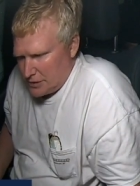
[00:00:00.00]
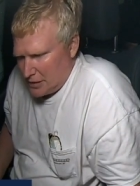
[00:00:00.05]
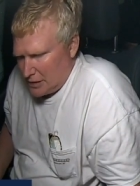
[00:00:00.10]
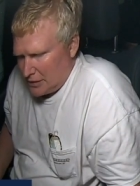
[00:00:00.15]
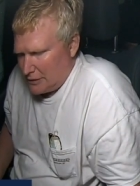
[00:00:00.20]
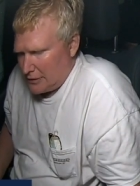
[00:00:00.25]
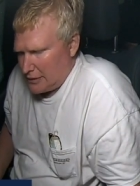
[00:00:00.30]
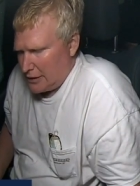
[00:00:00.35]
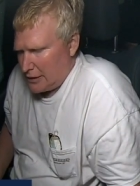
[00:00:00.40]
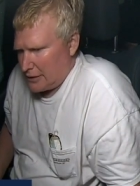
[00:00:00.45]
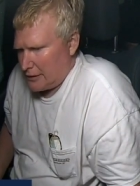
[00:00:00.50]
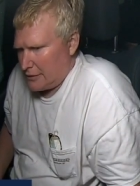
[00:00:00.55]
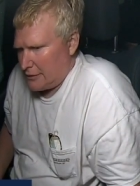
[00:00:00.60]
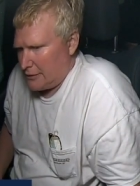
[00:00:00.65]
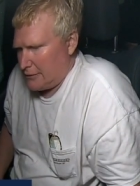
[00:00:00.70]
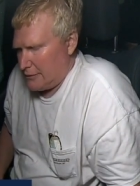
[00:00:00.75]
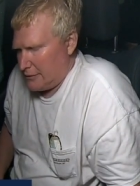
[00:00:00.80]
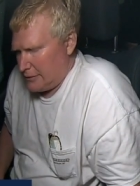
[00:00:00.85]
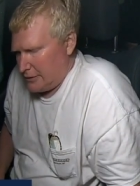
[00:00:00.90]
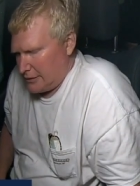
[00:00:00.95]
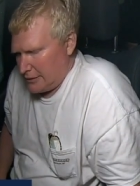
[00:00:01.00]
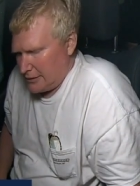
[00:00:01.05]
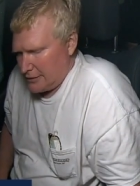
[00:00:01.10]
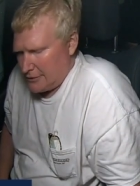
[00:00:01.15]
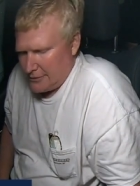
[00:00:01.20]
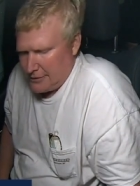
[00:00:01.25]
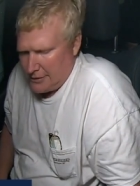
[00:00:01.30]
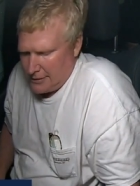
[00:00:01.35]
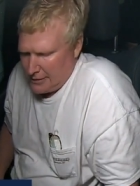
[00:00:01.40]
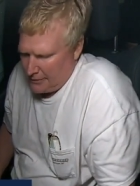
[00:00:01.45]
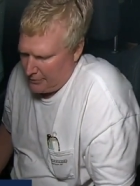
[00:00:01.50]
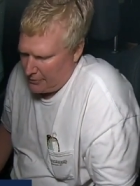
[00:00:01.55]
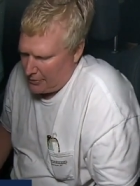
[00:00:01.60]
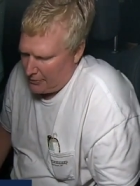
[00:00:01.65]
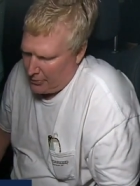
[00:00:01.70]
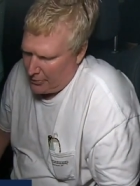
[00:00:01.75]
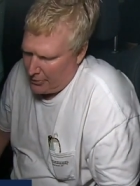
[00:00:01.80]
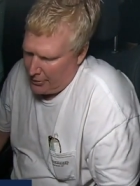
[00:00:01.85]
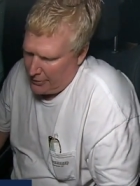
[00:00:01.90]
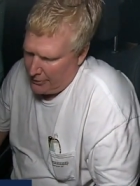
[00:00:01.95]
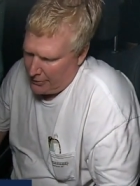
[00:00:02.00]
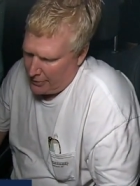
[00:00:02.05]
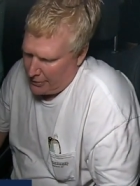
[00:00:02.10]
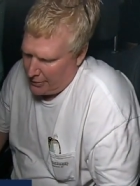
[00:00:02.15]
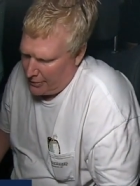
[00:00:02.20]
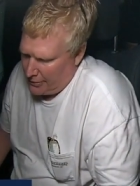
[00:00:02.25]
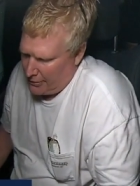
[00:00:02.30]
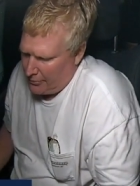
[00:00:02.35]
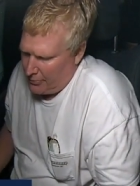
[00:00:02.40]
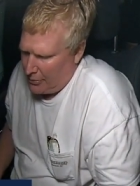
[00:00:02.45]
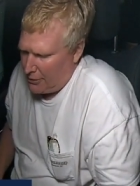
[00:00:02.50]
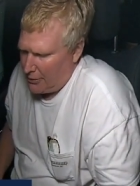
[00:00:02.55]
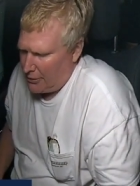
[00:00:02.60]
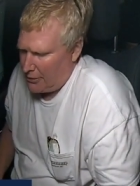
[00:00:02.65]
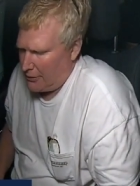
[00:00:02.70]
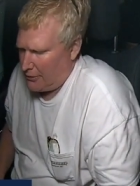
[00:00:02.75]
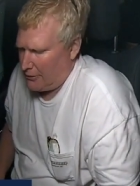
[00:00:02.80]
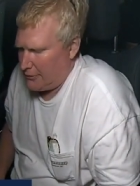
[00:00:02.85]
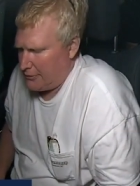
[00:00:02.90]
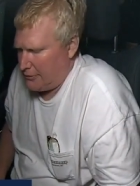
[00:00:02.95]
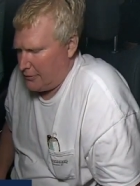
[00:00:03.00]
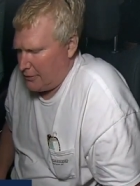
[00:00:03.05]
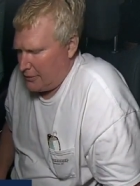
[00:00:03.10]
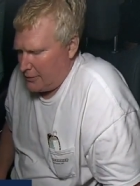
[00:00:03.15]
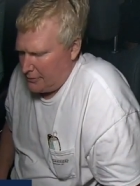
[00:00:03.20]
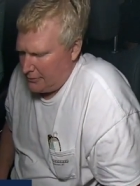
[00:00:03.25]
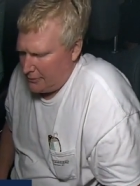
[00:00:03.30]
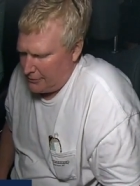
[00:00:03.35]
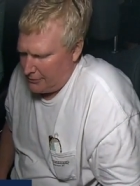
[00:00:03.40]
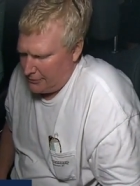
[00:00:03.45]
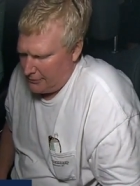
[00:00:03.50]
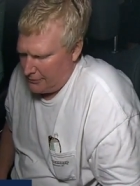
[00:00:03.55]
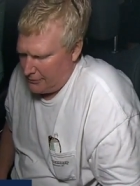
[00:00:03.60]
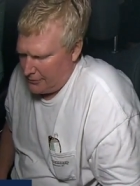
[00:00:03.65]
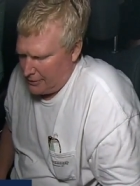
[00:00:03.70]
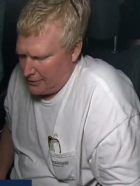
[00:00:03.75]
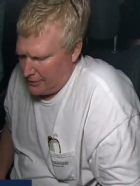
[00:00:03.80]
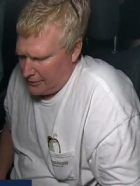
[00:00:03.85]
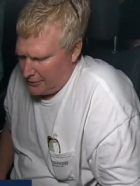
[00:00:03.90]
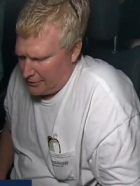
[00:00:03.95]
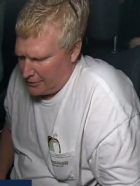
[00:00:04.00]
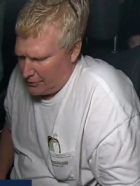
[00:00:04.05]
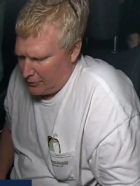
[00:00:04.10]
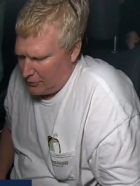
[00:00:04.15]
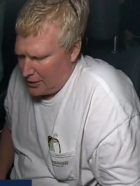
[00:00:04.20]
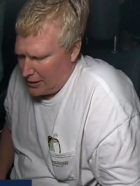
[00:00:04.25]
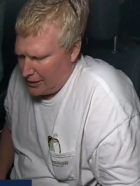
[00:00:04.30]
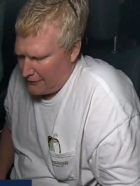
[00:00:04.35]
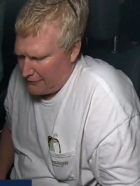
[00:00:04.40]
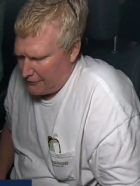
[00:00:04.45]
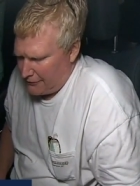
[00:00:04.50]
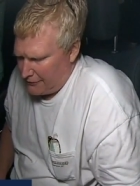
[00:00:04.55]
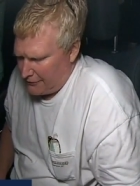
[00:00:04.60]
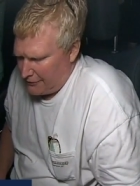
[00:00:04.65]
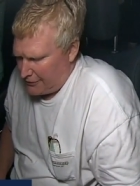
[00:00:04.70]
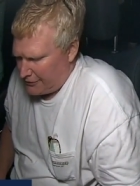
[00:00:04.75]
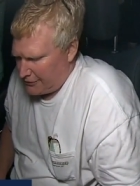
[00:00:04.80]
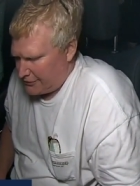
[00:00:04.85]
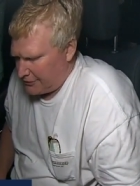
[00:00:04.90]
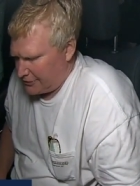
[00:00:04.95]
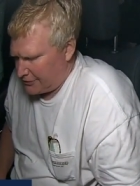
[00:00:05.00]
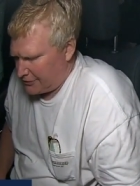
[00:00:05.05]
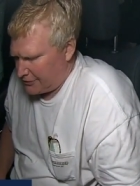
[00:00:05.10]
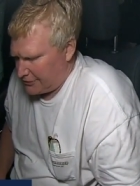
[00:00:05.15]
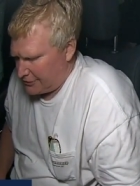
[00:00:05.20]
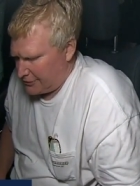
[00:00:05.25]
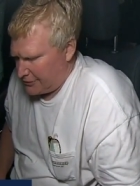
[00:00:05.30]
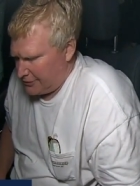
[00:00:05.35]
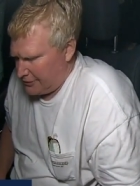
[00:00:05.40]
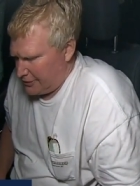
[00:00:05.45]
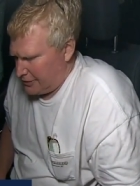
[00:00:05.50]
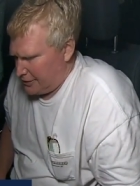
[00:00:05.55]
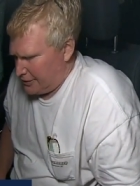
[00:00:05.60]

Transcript: Contacted, yes. I had my brother call Bart, um, the wife of his sister,